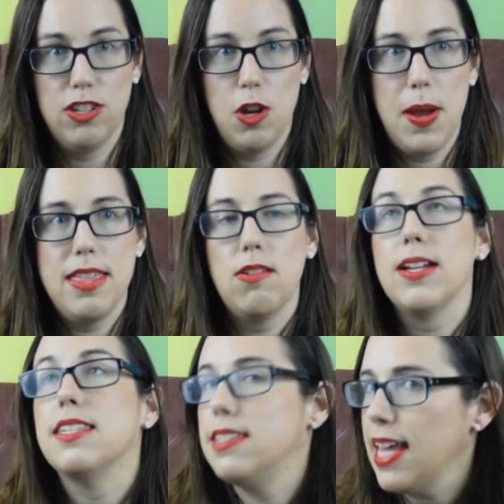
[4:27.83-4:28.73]
So either
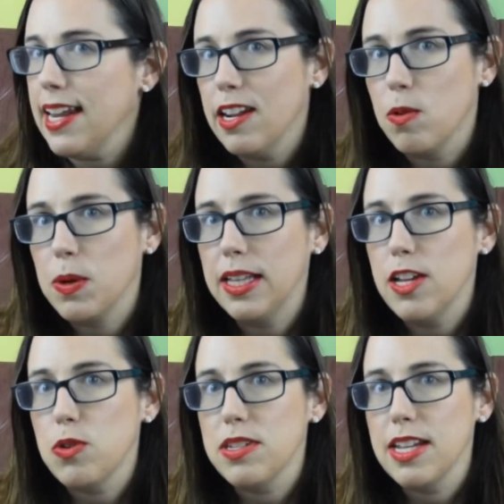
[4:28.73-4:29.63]
it's set in a really
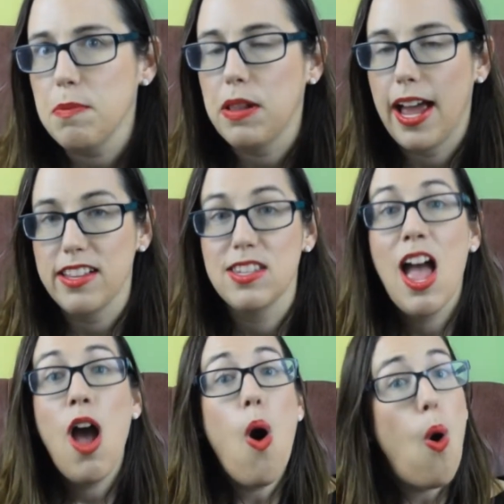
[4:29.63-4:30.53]
interesting place,
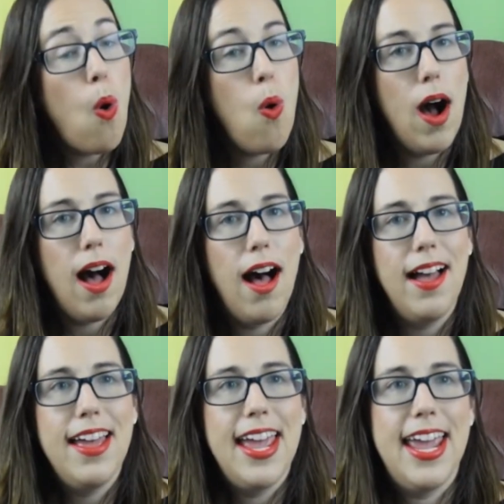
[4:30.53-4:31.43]
or
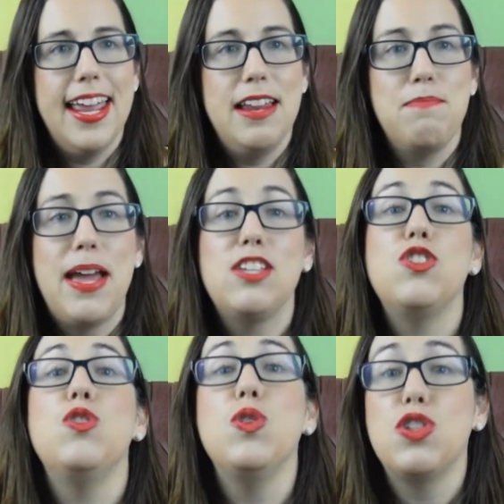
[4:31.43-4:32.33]
it makes
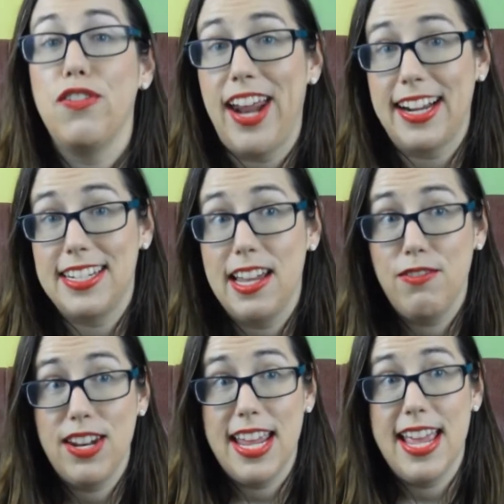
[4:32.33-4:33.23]
use of an
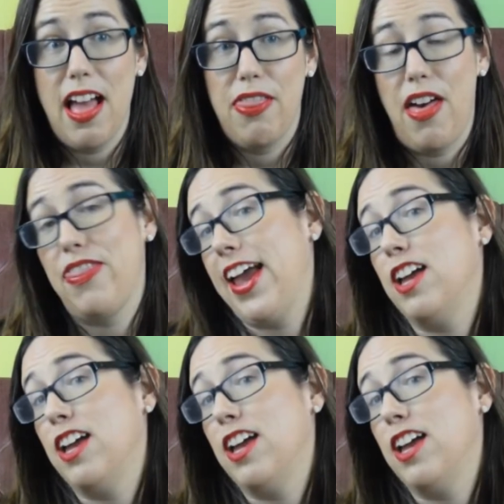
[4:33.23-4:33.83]
activity that